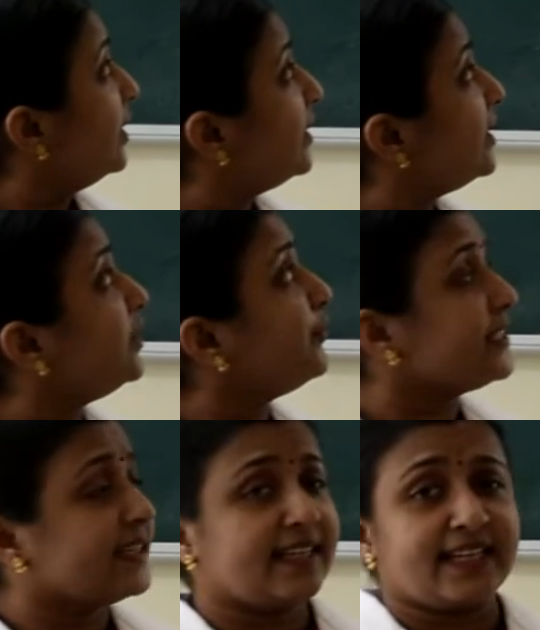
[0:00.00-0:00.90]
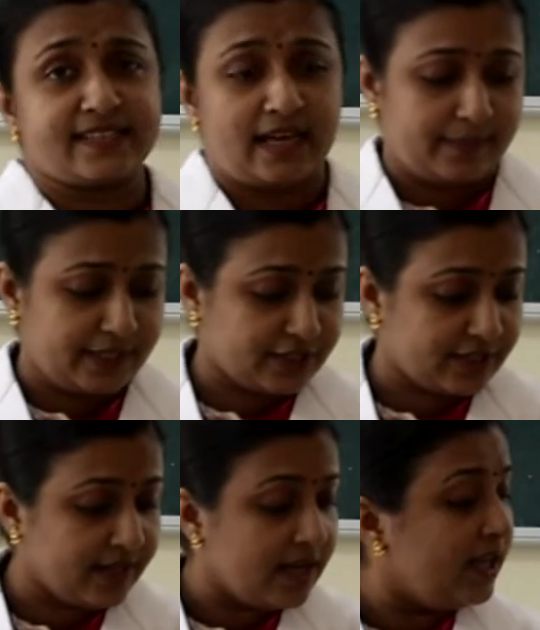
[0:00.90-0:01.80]
Then the physical
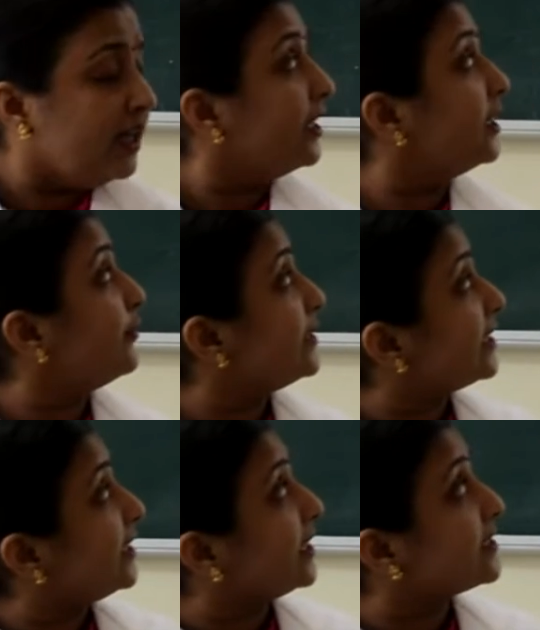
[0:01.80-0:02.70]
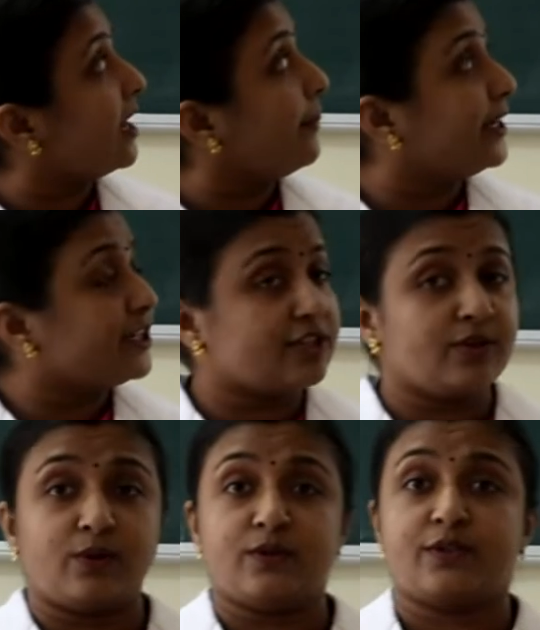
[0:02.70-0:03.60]
examination. In the physical examination
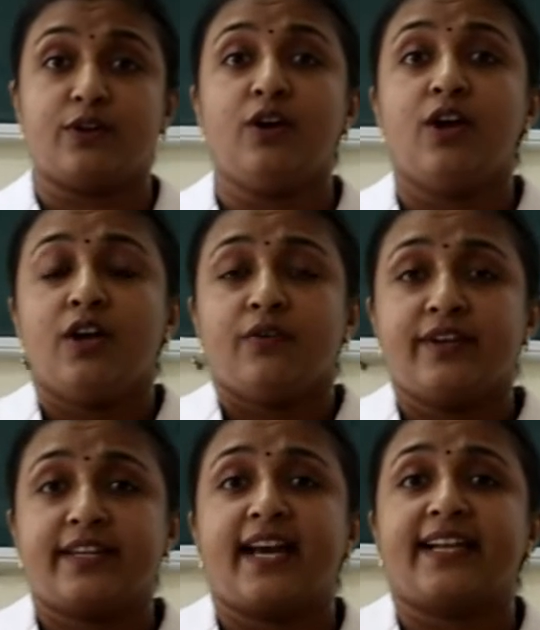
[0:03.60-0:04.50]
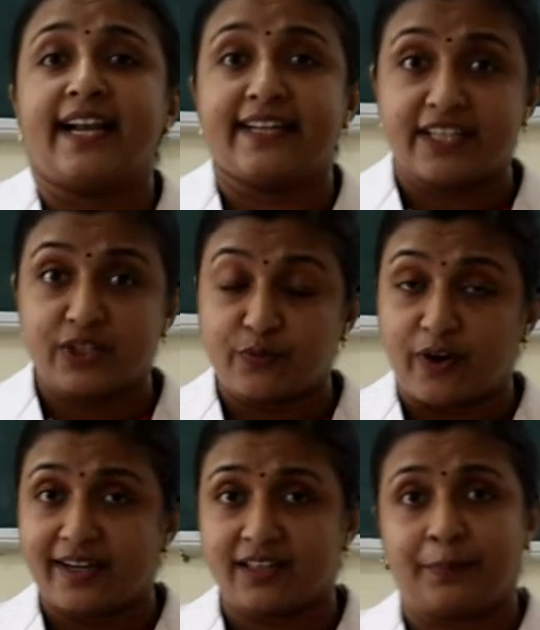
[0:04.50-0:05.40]
also we can
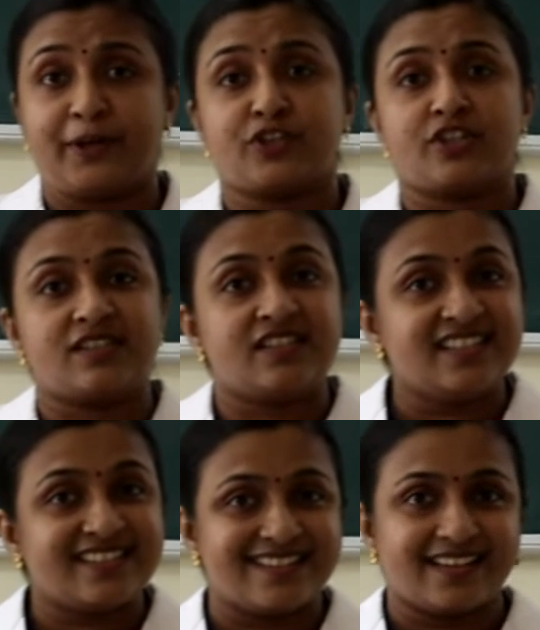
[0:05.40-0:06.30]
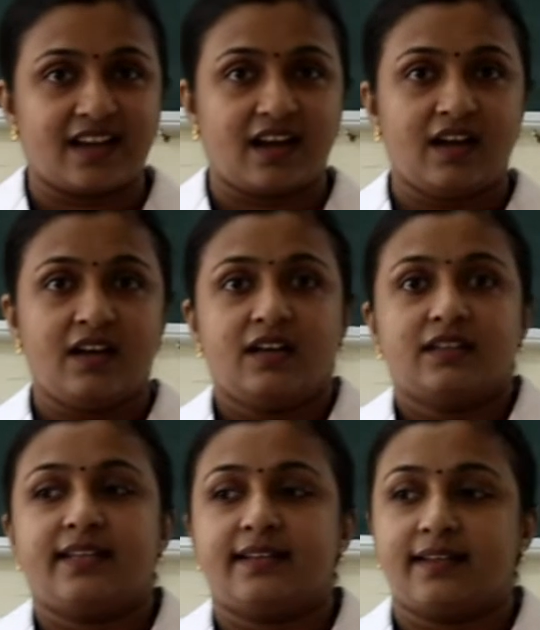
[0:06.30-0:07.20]
identify the patient's dyspnea,
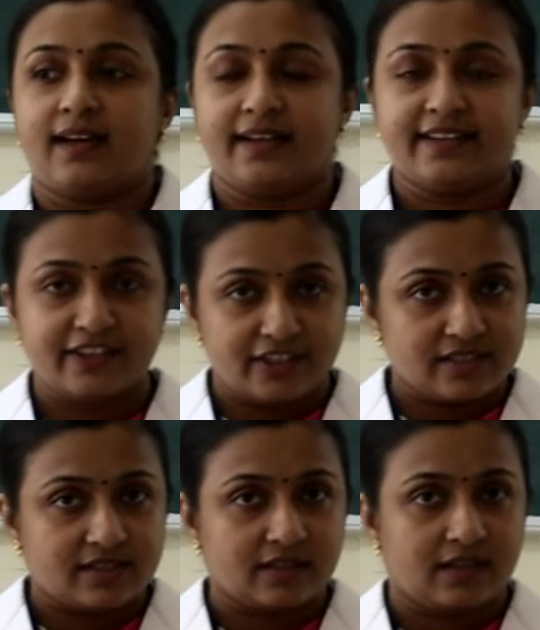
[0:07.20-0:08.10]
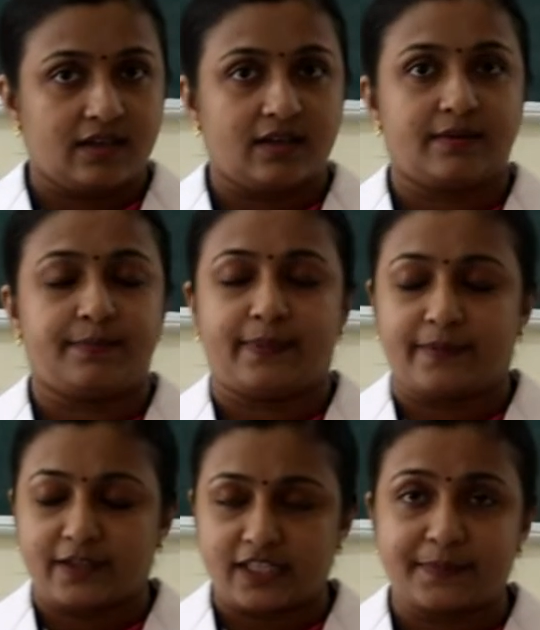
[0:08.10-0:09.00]
then the increased
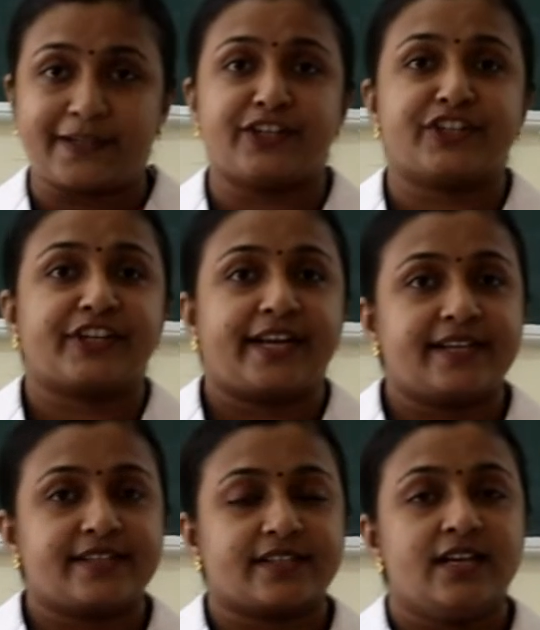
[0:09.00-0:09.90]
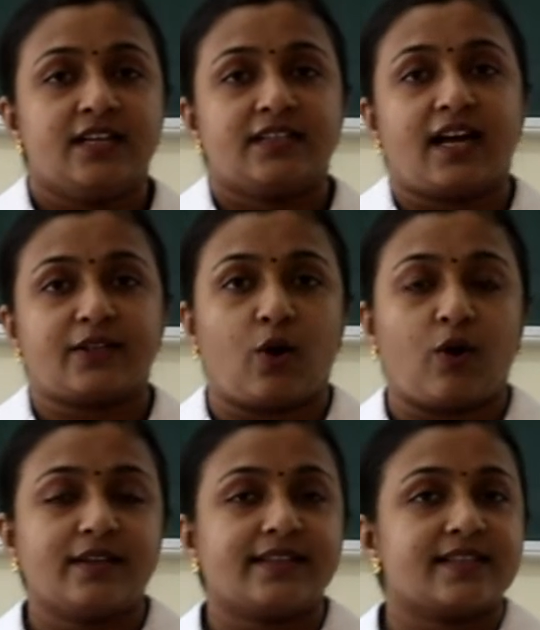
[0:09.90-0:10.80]
respiratory rate, that
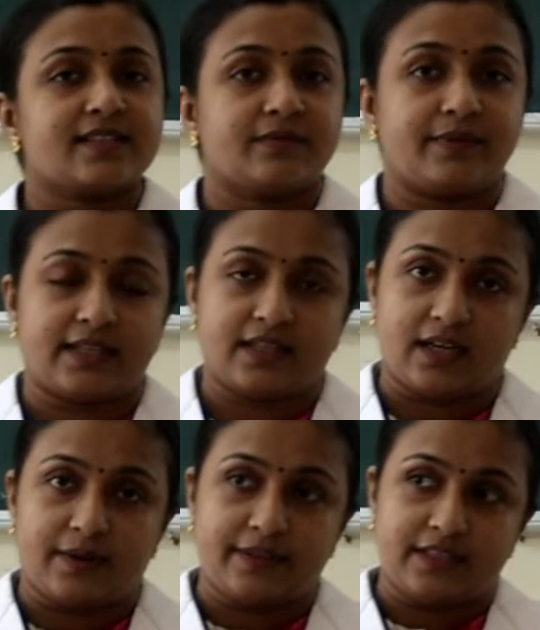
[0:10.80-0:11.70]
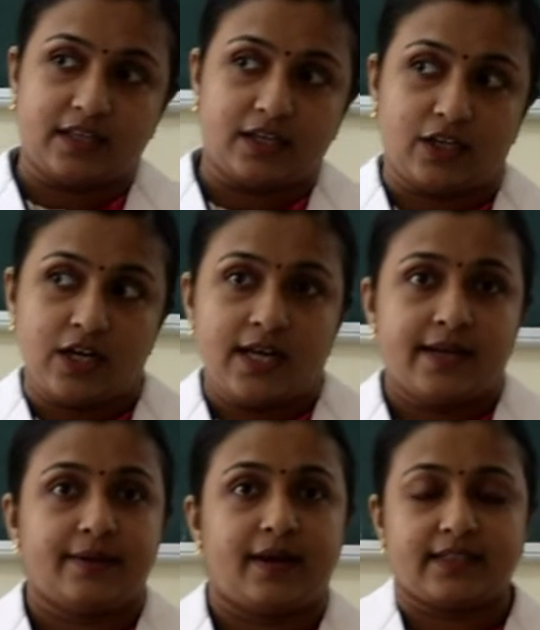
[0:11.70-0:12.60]
all things. Then in the
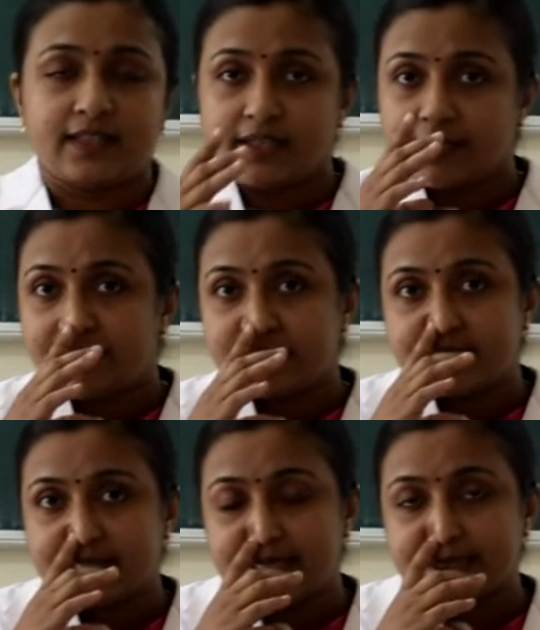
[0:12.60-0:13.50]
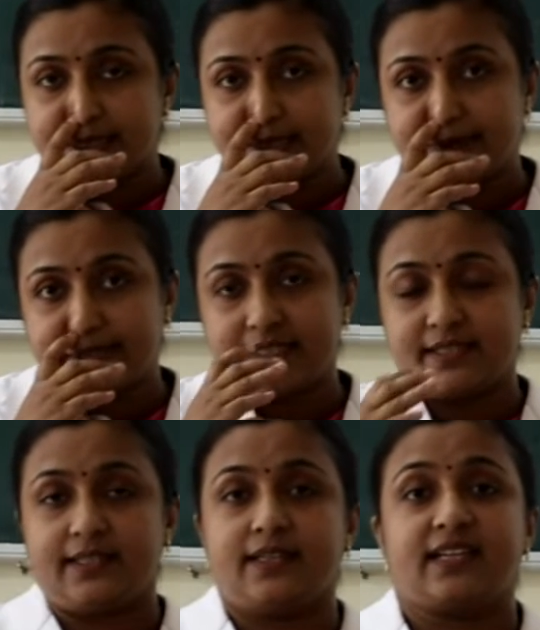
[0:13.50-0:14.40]
other investigations we can
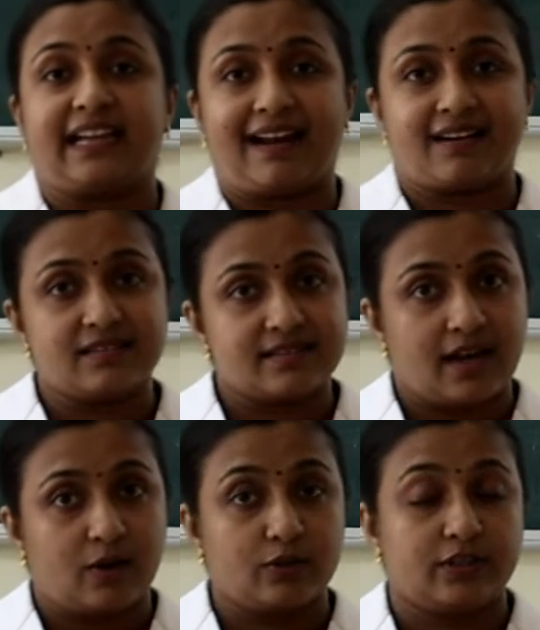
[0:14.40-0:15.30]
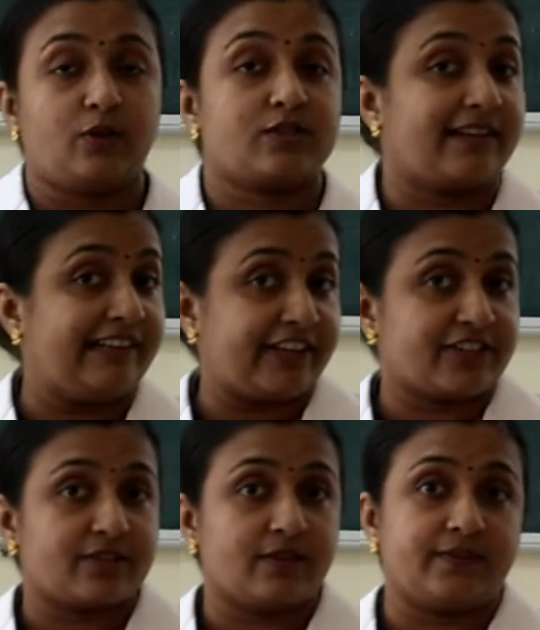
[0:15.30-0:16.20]
see the crackle sound in the
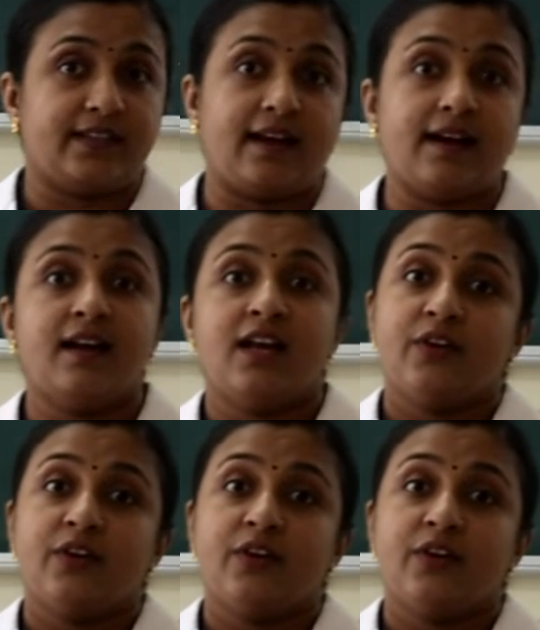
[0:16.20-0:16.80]
auscultation of the lung.